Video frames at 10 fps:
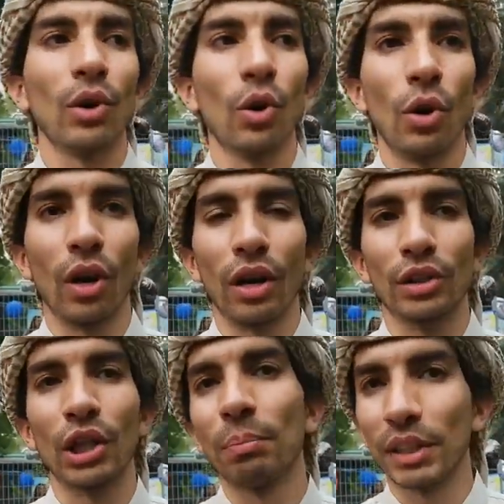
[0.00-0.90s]
or
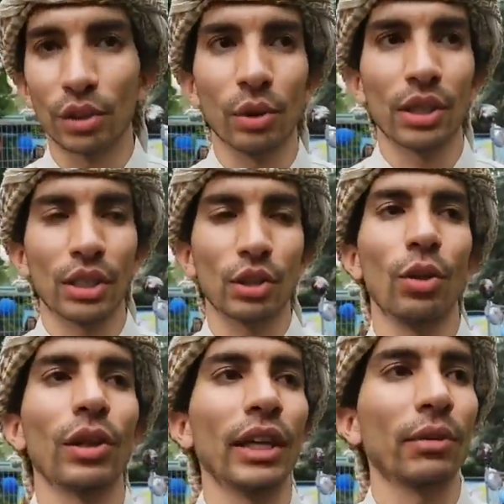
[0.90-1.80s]
jumping towards it.
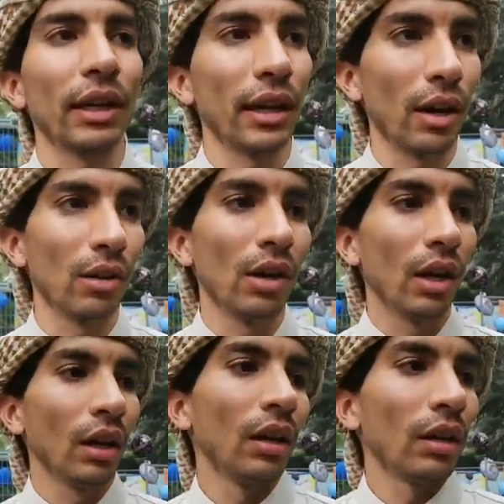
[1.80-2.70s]
So like right now,
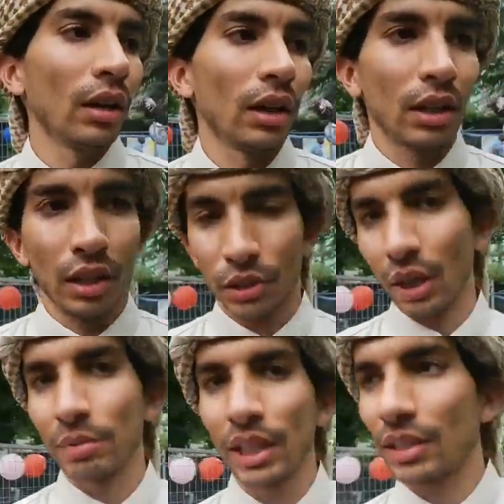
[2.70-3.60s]

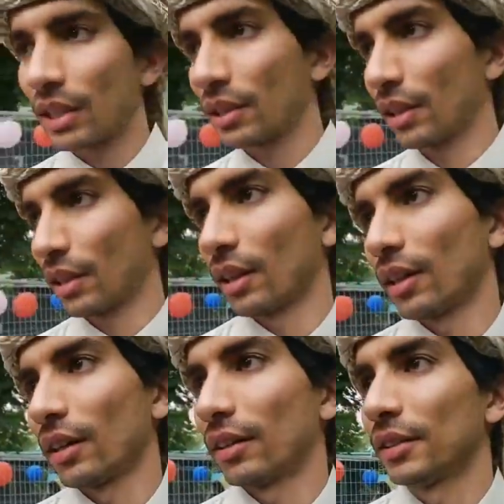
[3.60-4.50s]
Trump tells us
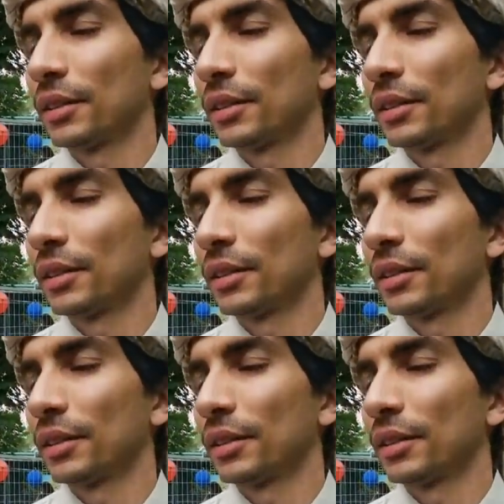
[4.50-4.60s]
to